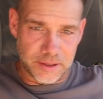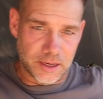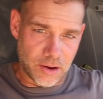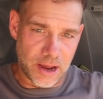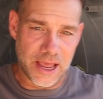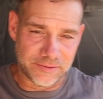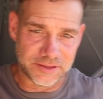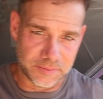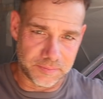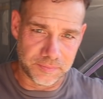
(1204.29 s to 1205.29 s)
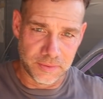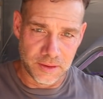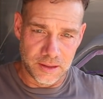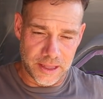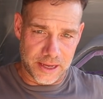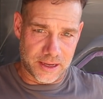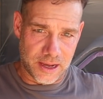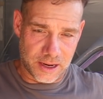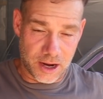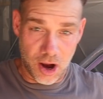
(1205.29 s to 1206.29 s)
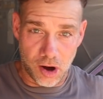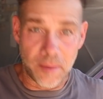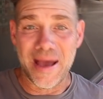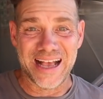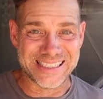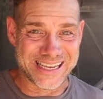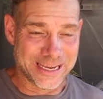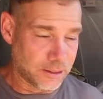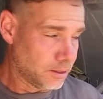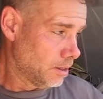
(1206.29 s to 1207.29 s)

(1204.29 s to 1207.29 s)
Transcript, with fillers: you know, I have some like car masking,